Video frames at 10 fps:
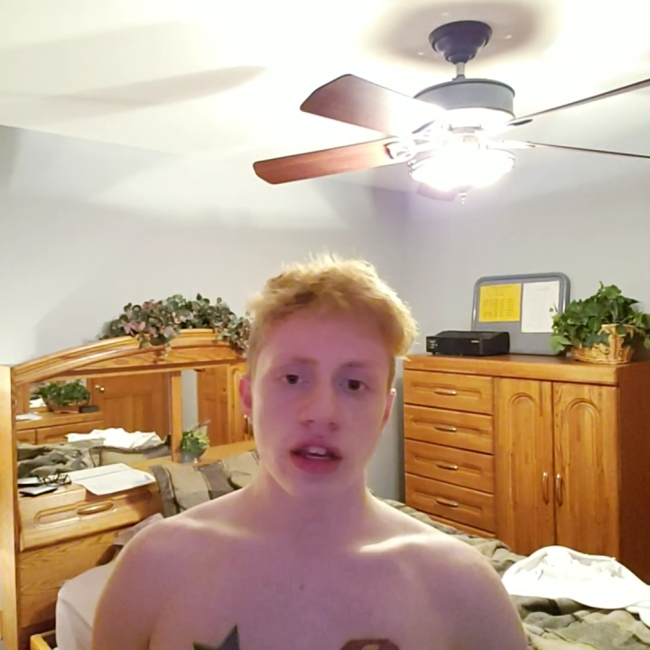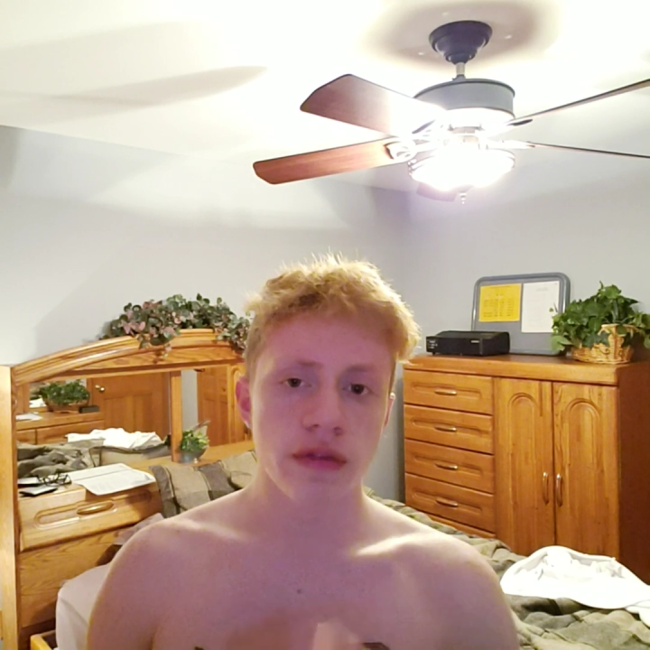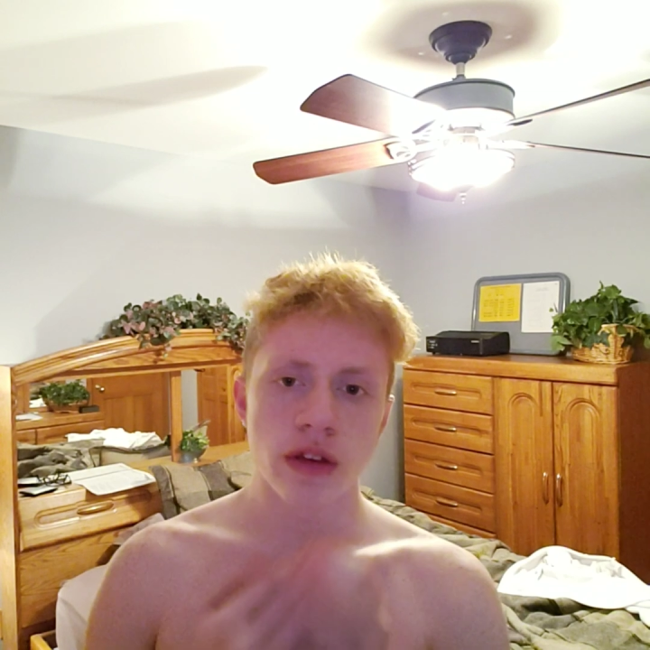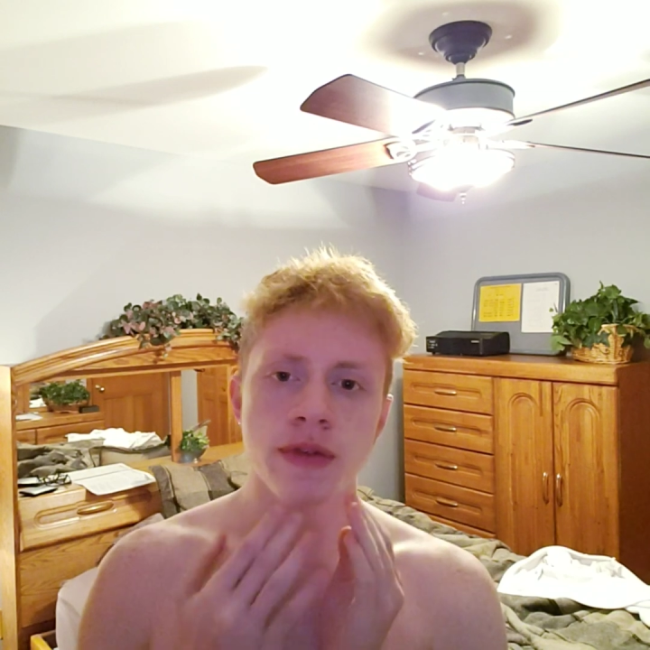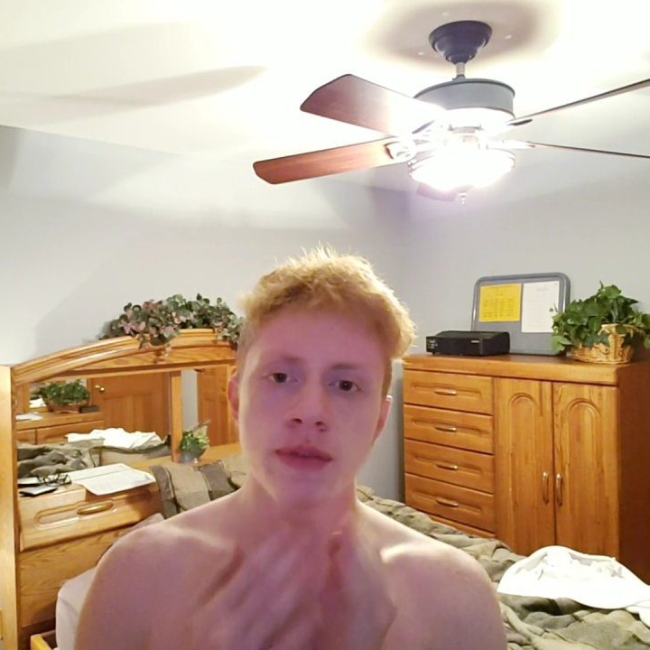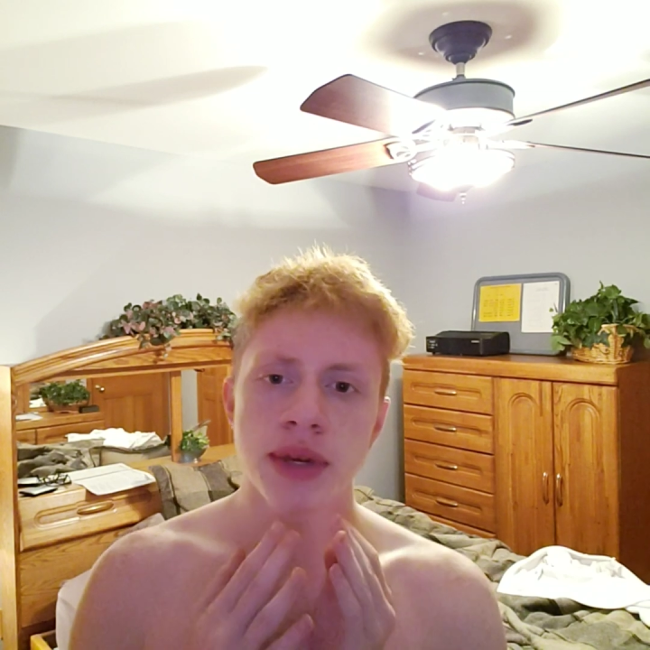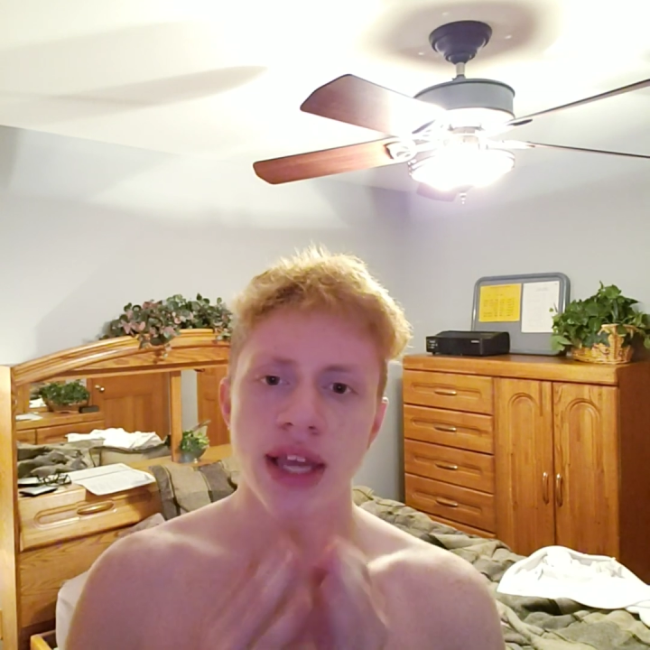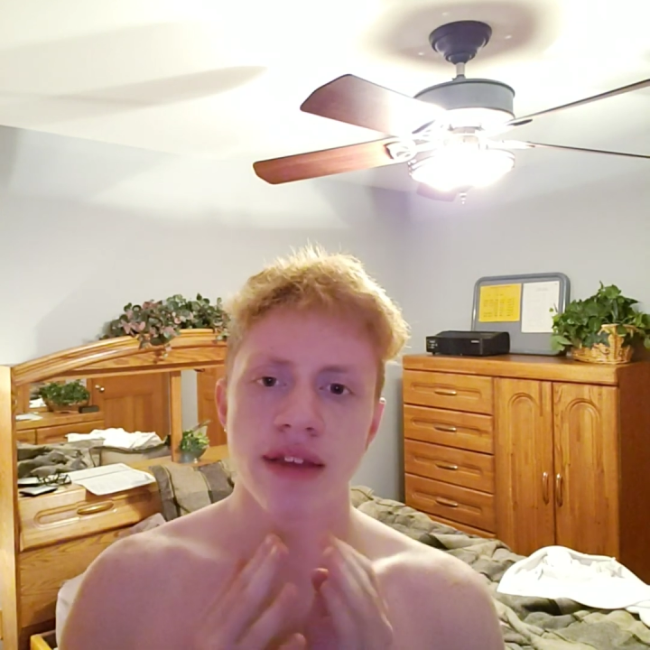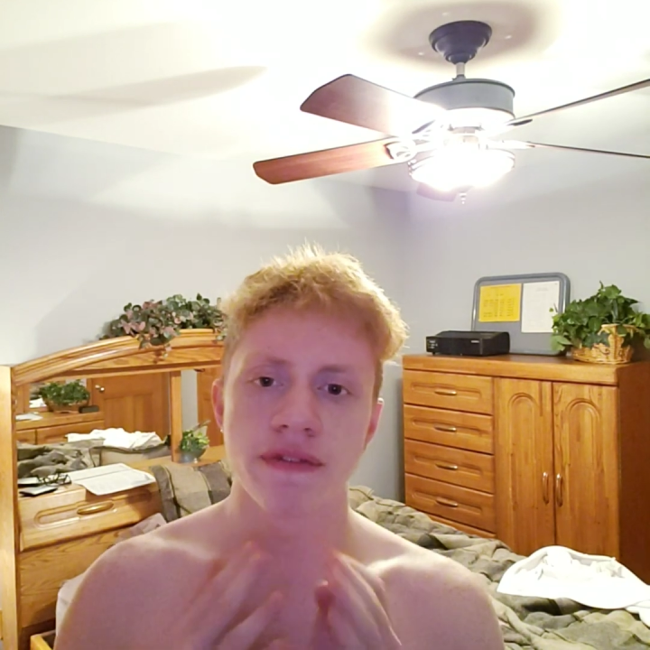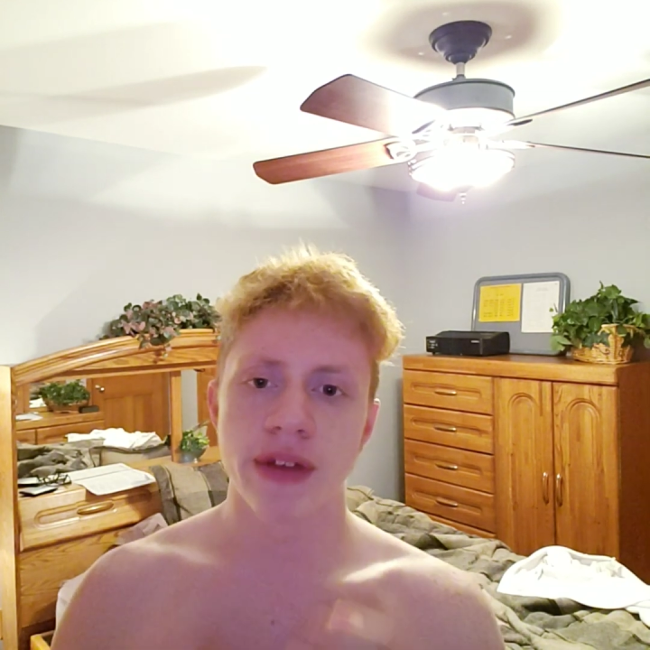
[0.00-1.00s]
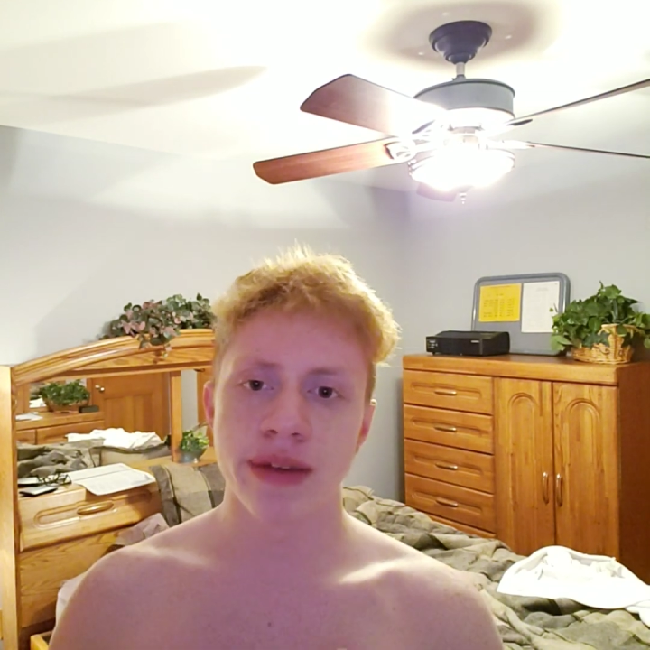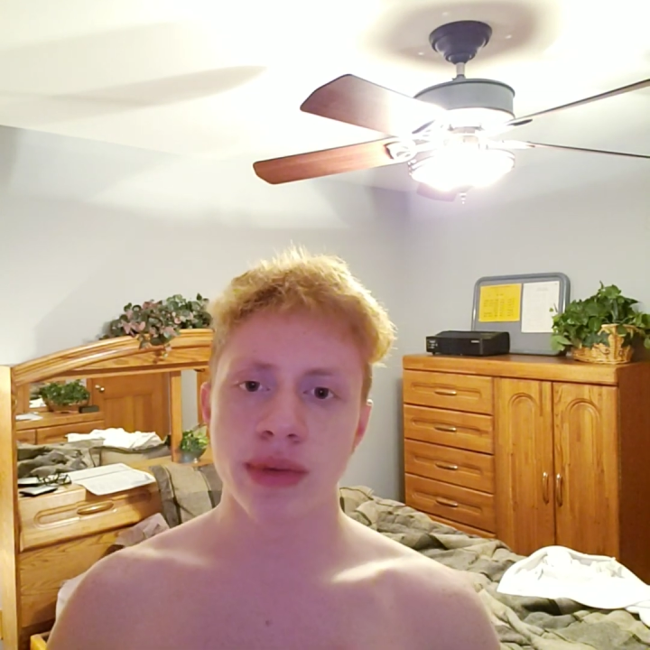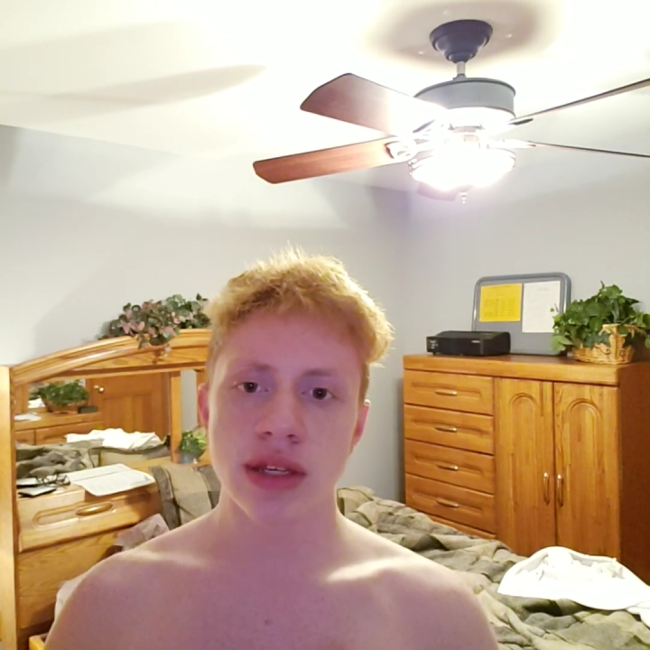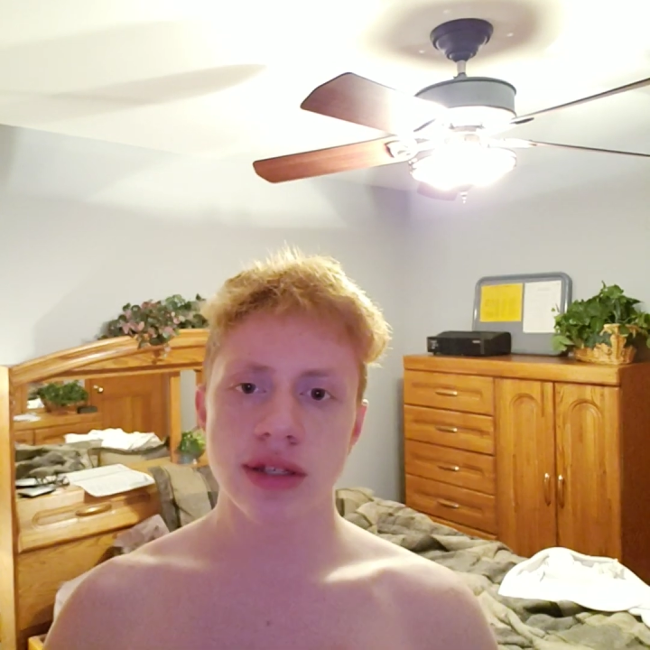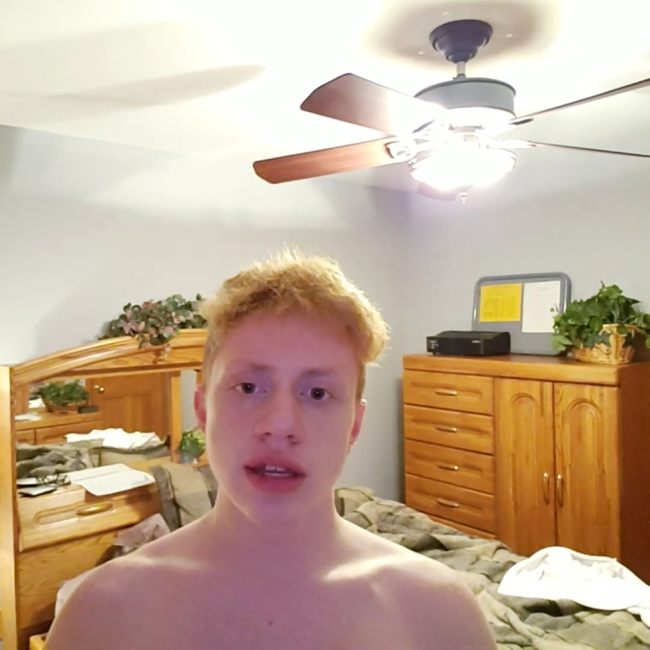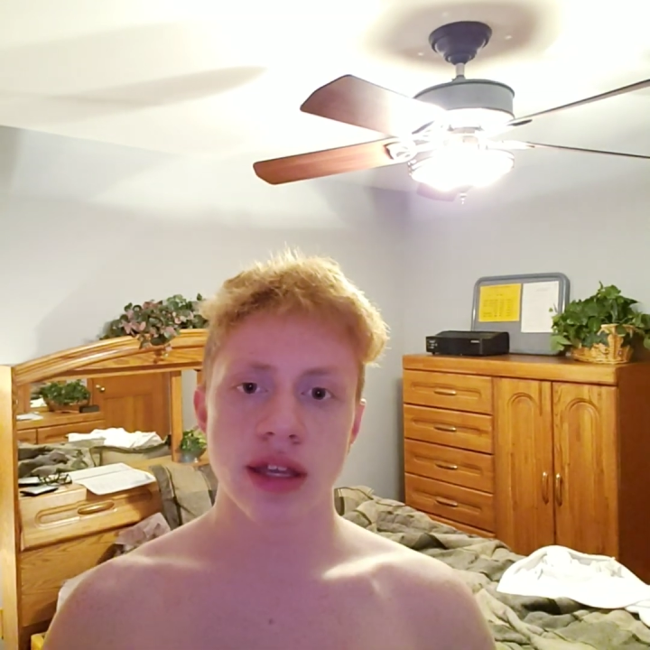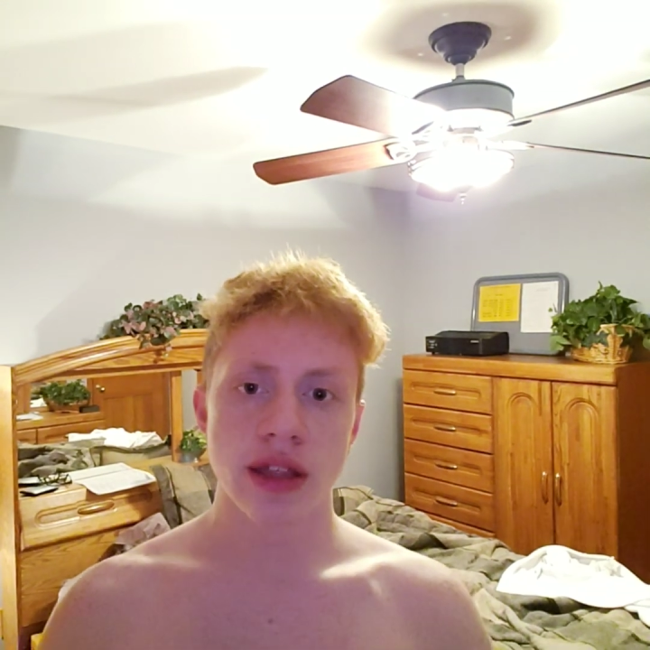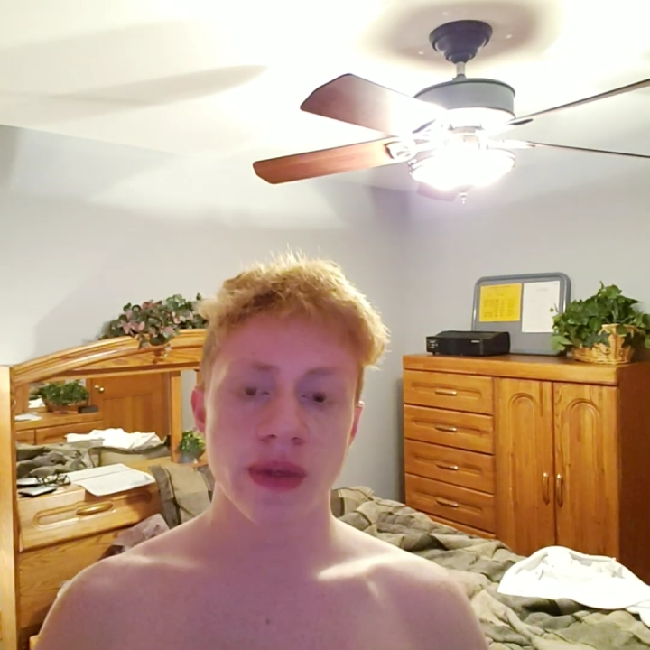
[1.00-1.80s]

Even if you became famous,